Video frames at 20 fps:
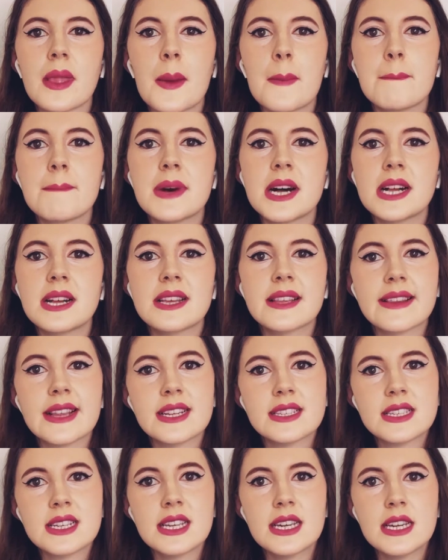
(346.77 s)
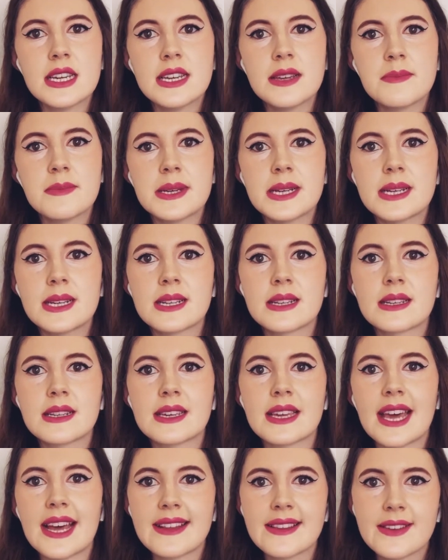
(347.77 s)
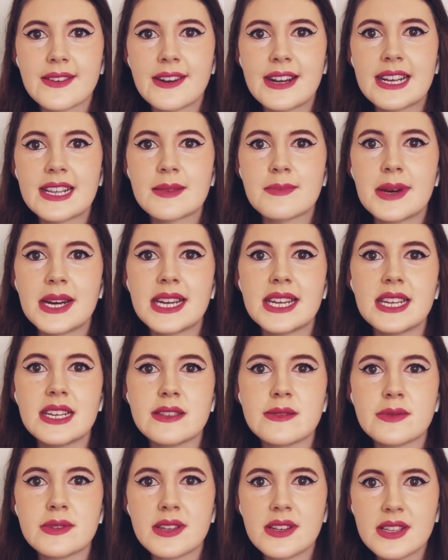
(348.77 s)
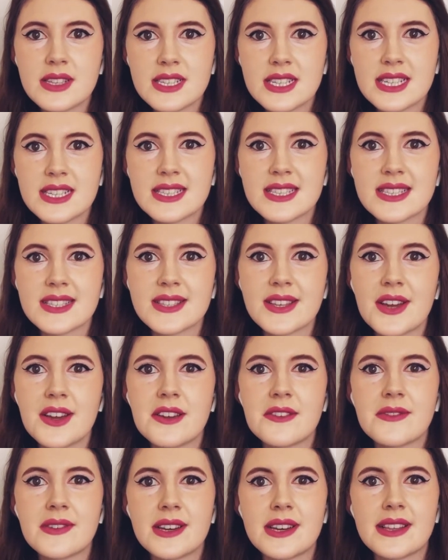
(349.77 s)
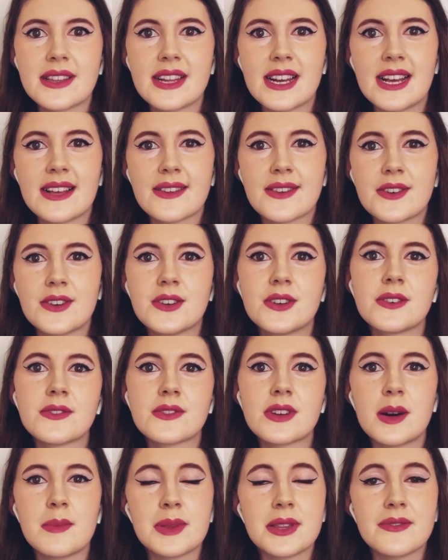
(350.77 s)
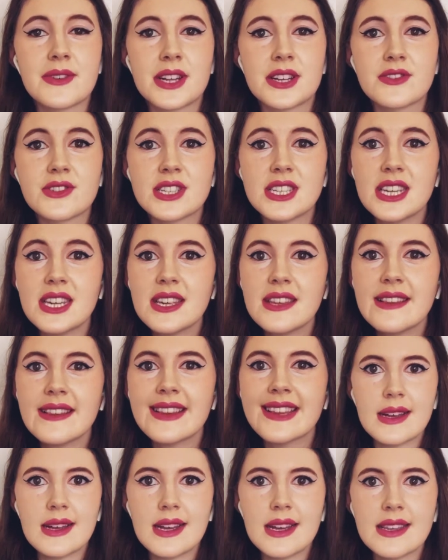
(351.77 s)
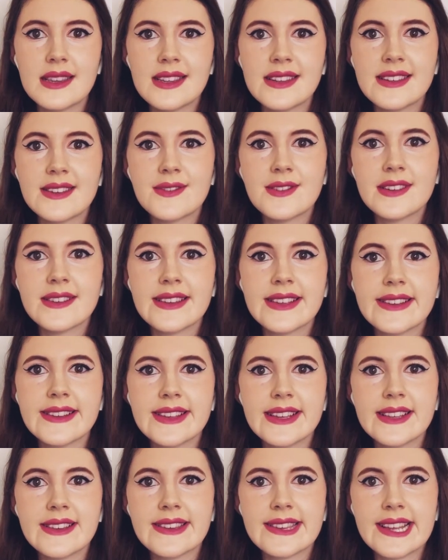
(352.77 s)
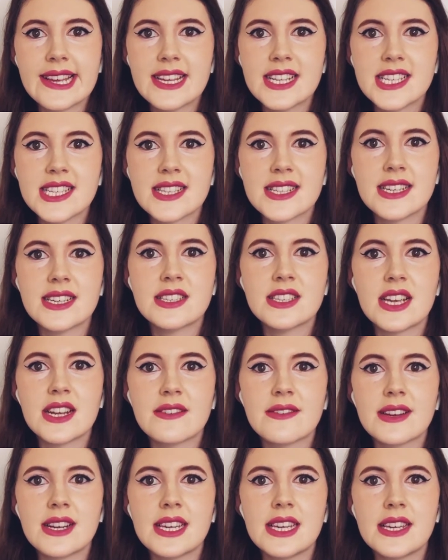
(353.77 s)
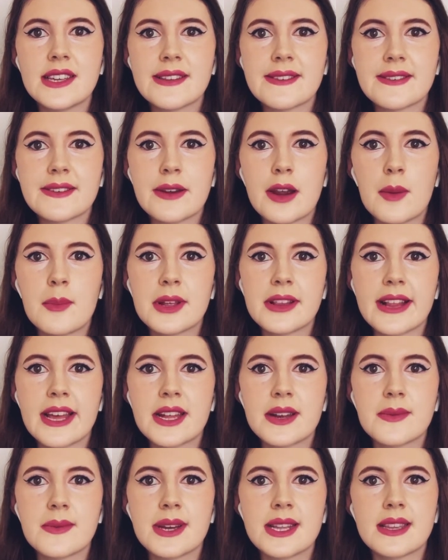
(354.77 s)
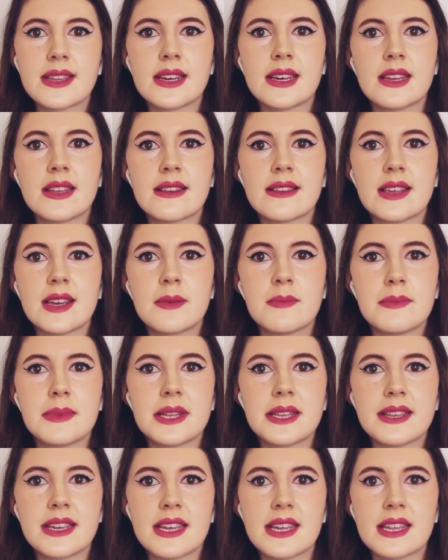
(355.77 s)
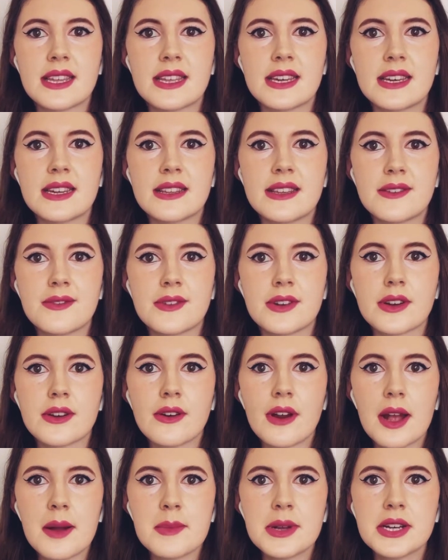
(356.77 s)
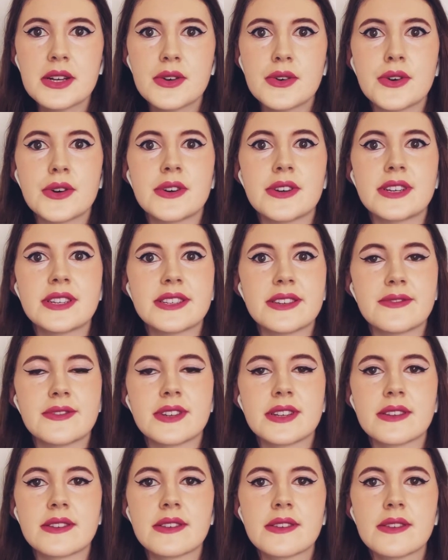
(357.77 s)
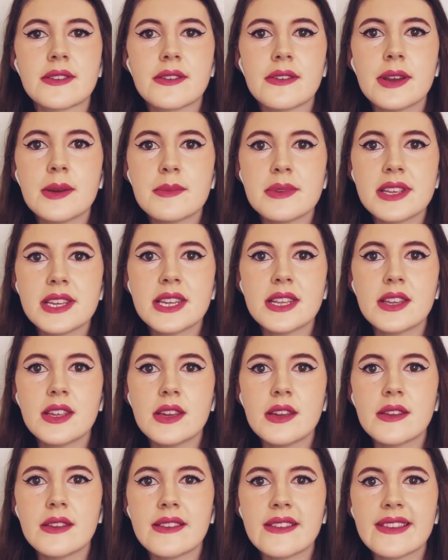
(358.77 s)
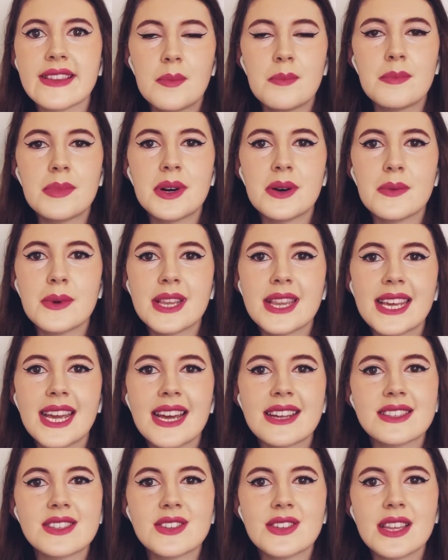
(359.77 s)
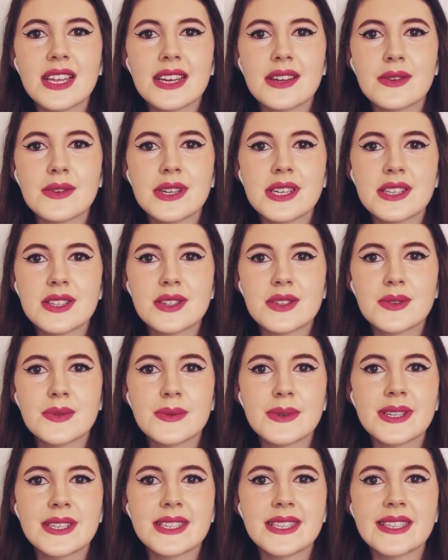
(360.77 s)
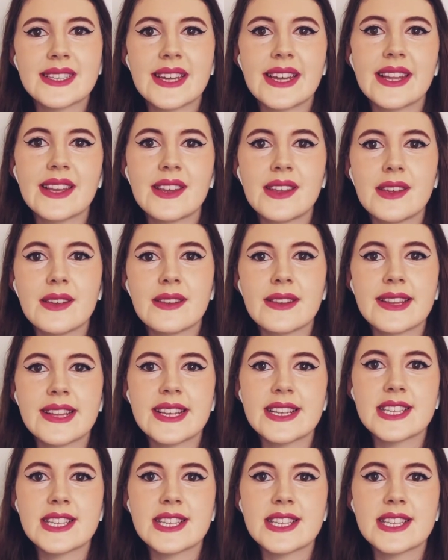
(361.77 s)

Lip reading: But it's actually been categorized by Egyptologists over the last sort of couple of hundred years. And the differences in stages are generally used to represent when there's a particular different grammar or a different script in use. But when the actual language was in use, these